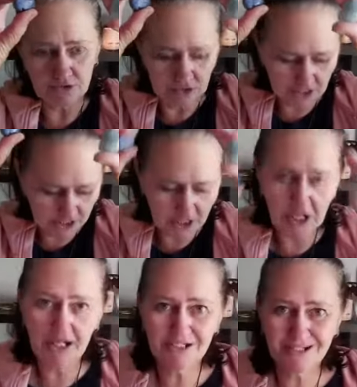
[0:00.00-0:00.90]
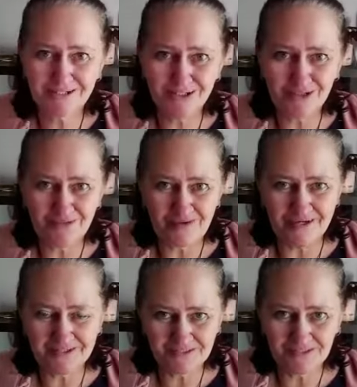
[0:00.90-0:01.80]
you know, don't get technical about
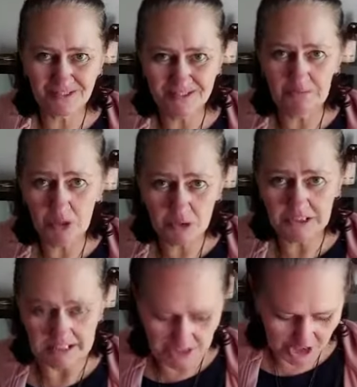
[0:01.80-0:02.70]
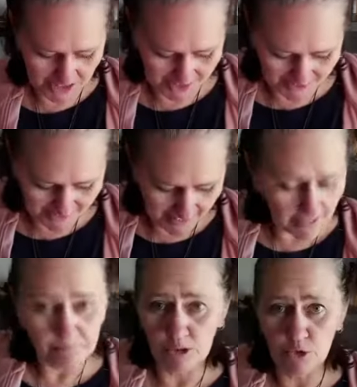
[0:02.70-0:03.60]
it because that's a blocked energy. Okay,
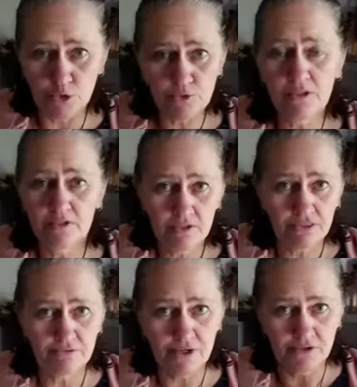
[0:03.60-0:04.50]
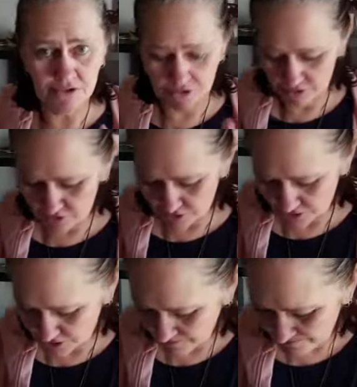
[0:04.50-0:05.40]
blue throat, good.
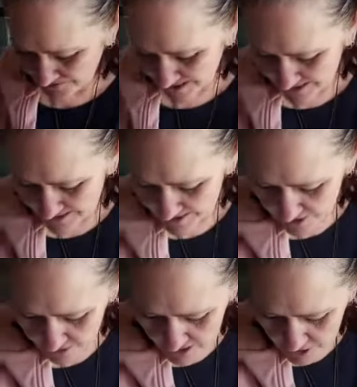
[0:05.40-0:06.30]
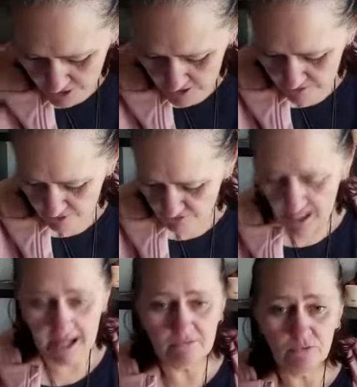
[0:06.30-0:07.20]
So grab one of them if you
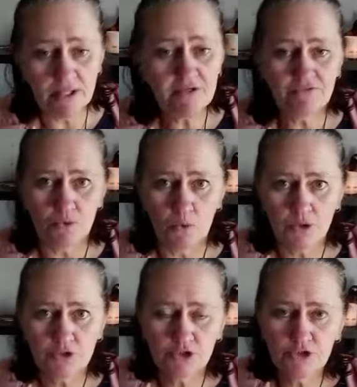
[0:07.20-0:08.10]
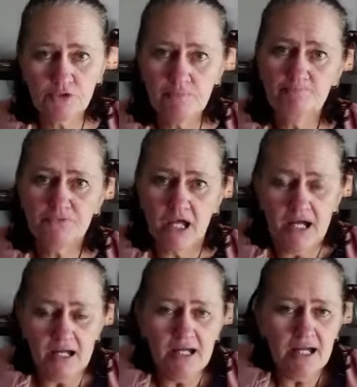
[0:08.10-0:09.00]
have one, if you want to.
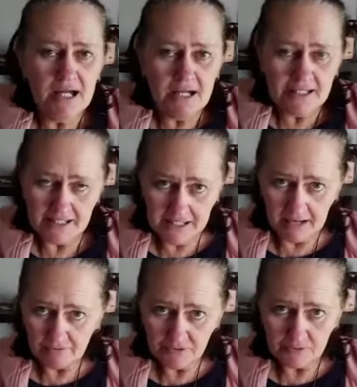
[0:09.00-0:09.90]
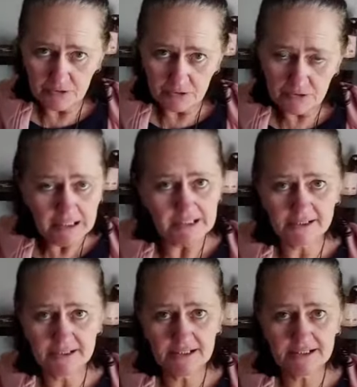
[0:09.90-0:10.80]
Get comfortable,
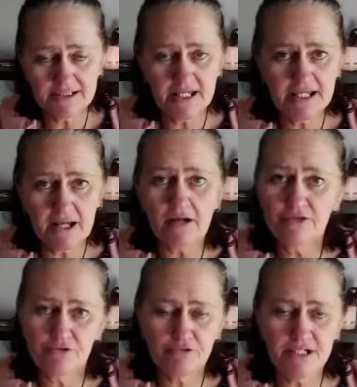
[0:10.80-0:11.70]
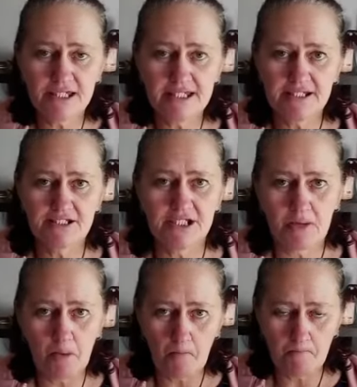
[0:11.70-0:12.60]
and let's take 3
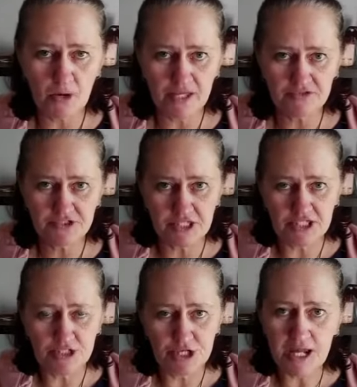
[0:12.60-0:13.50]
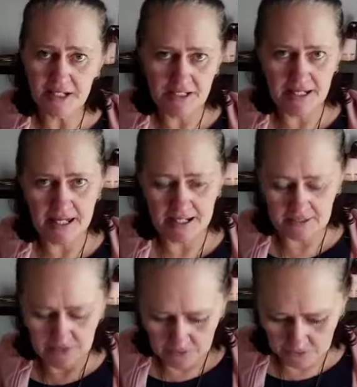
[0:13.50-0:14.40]
deep breaths in
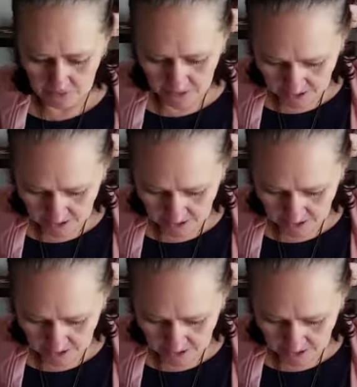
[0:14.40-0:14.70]
now.